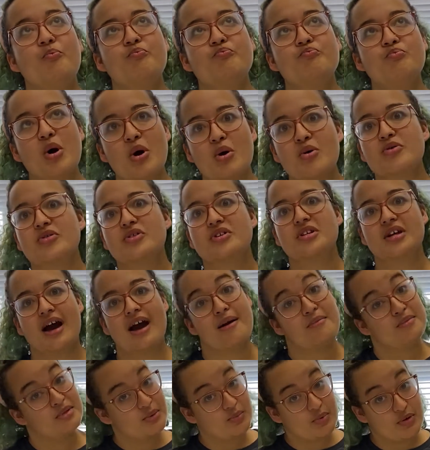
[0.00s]
both
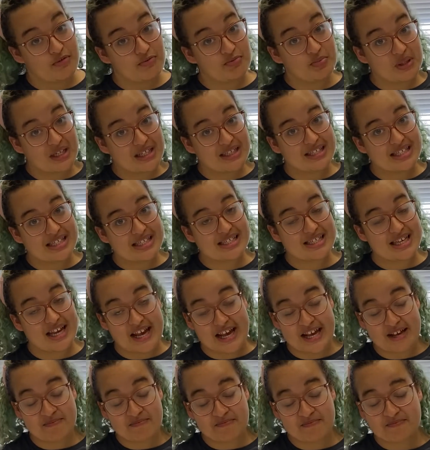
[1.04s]
times that we've played this
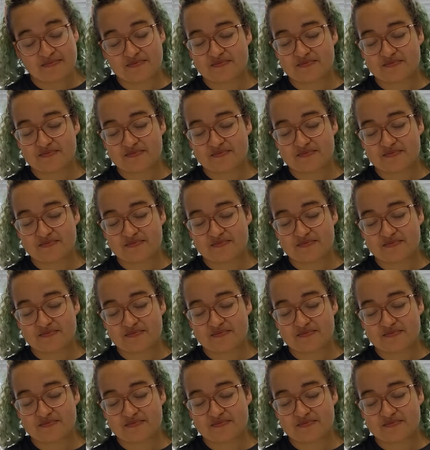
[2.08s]
game,